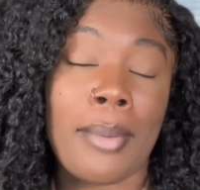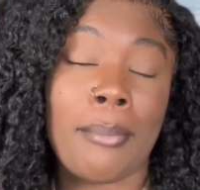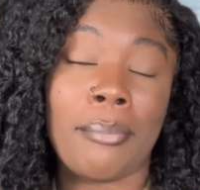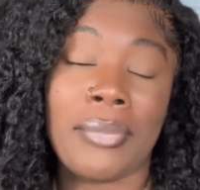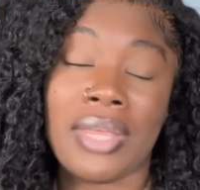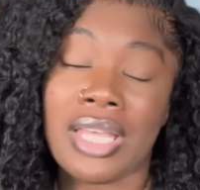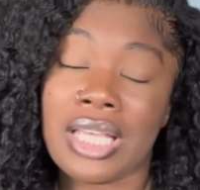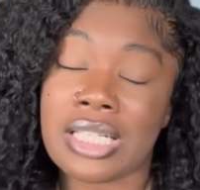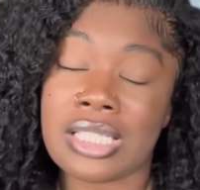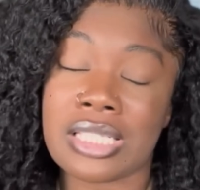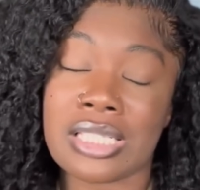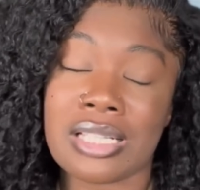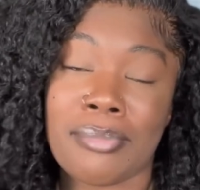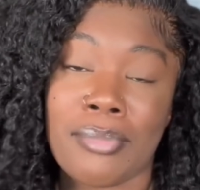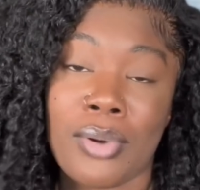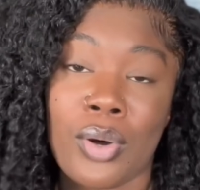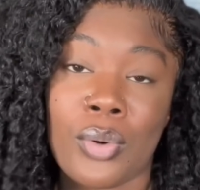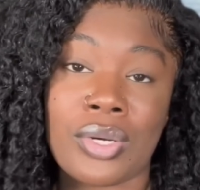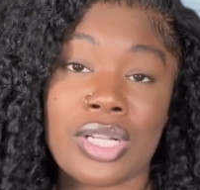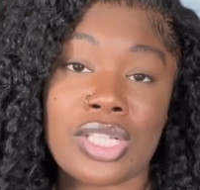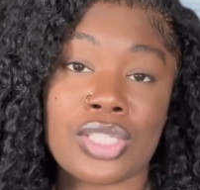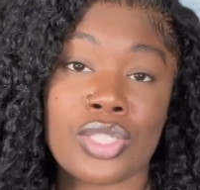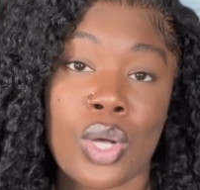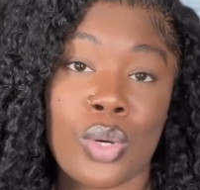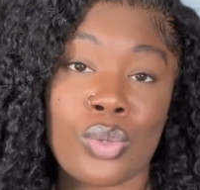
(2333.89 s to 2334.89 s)
Me and
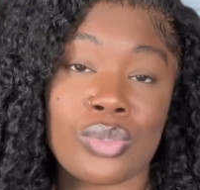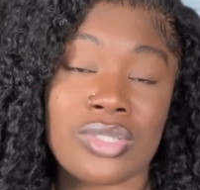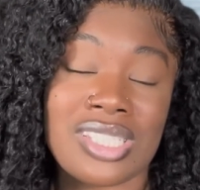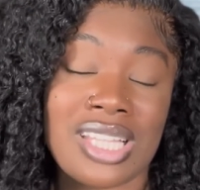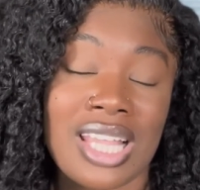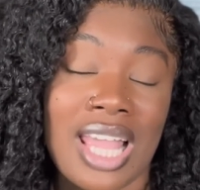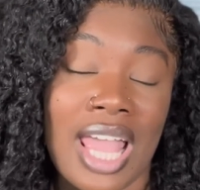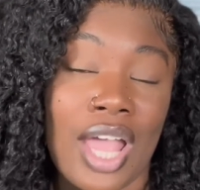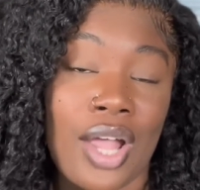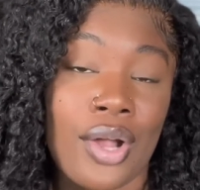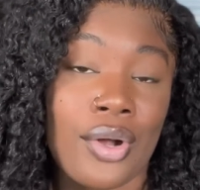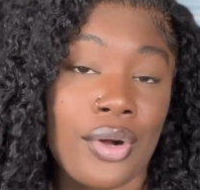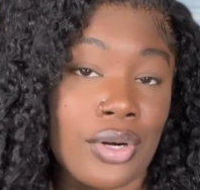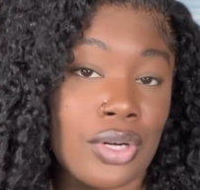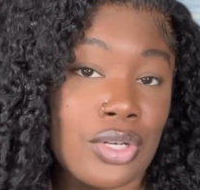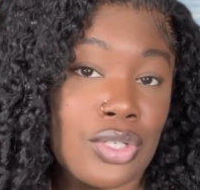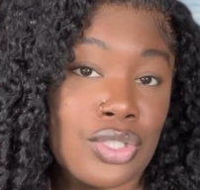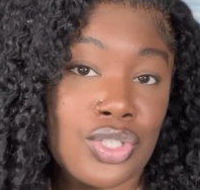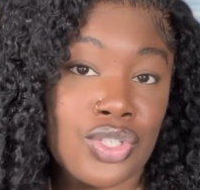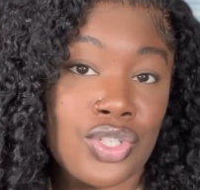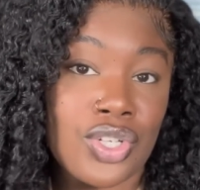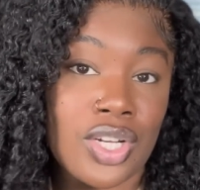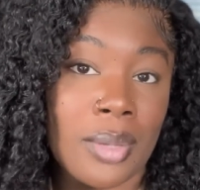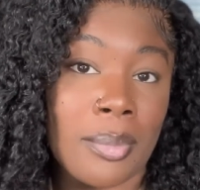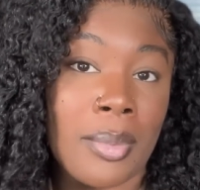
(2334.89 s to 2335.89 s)
Simone is hosting a girls
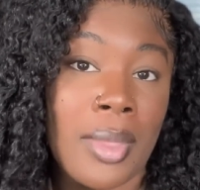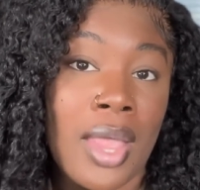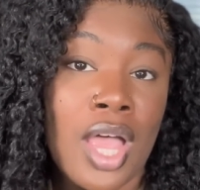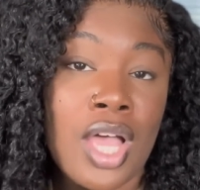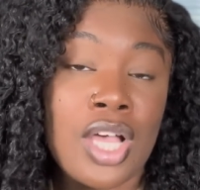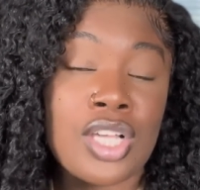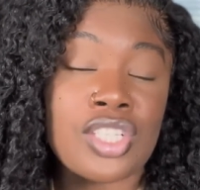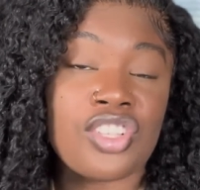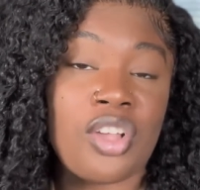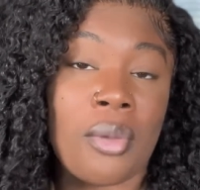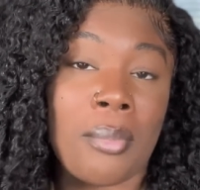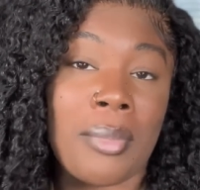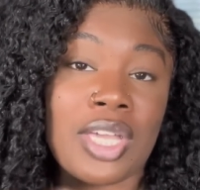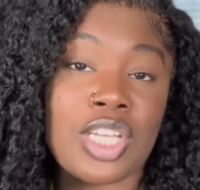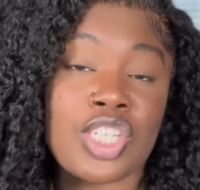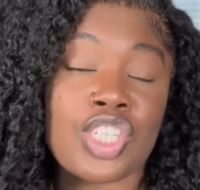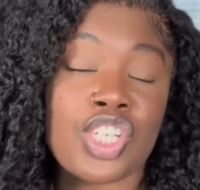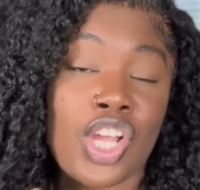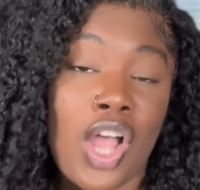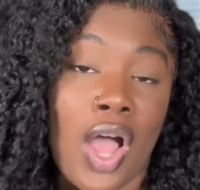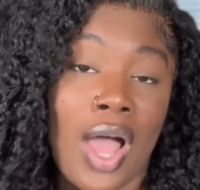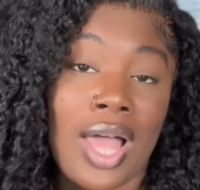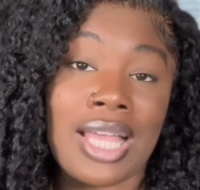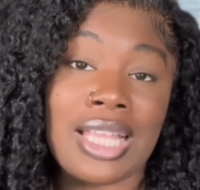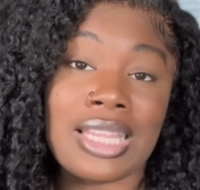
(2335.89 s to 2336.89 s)
trip, so make sure
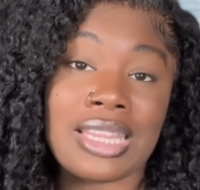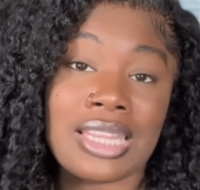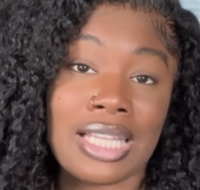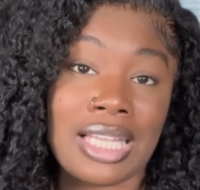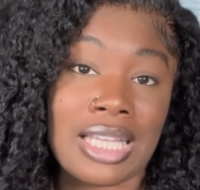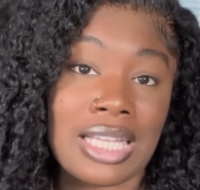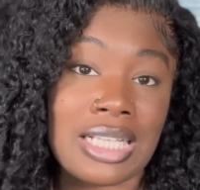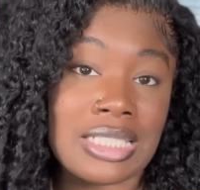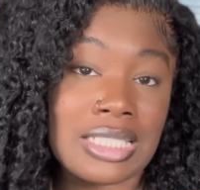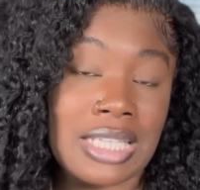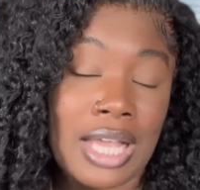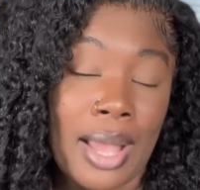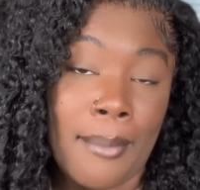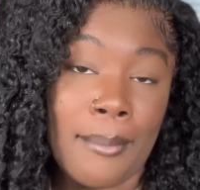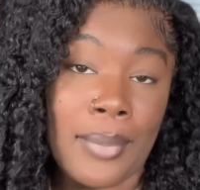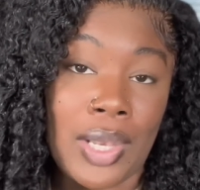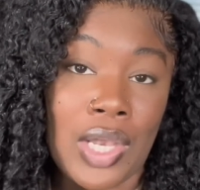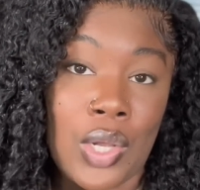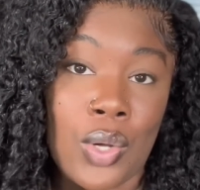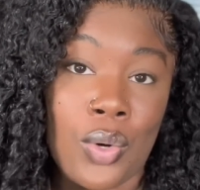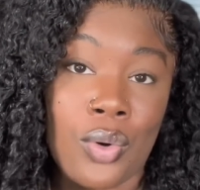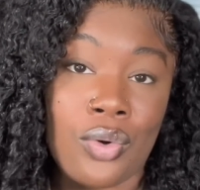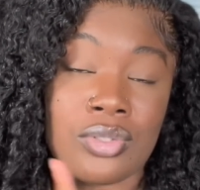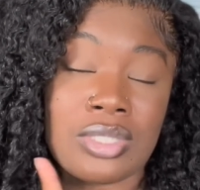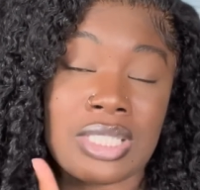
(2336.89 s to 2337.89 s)
y'all hit the link down
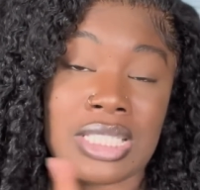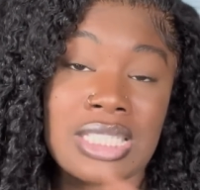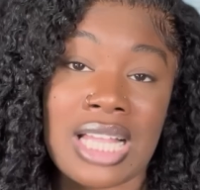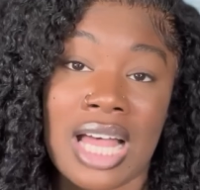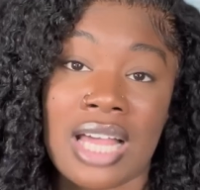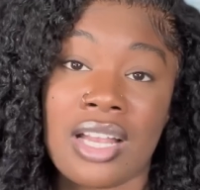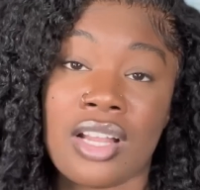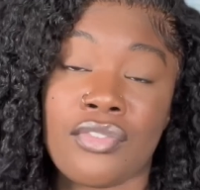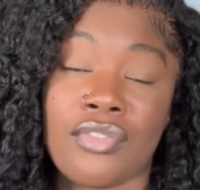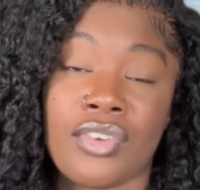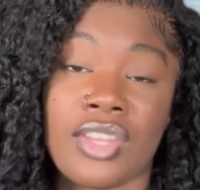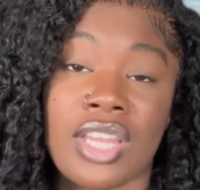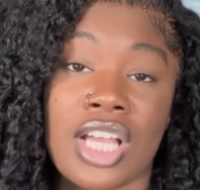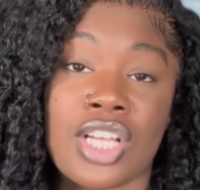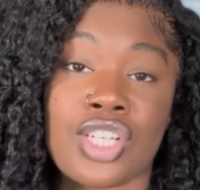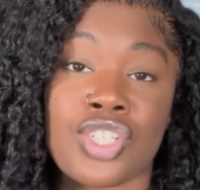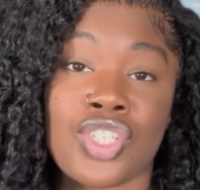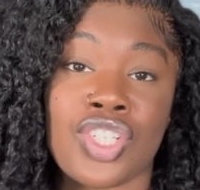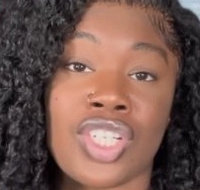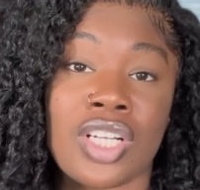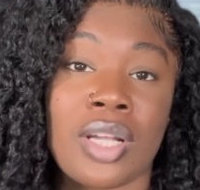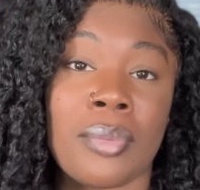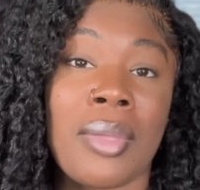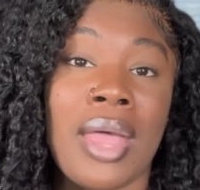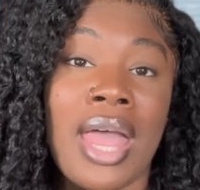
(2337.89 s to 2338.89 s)
below to sign up for that
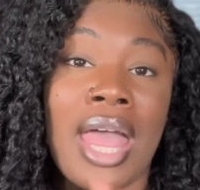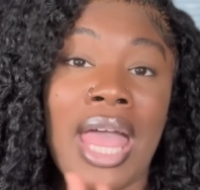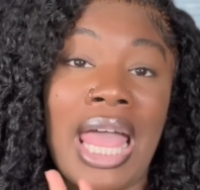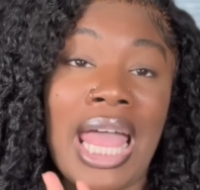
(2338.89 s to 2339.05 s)
trip.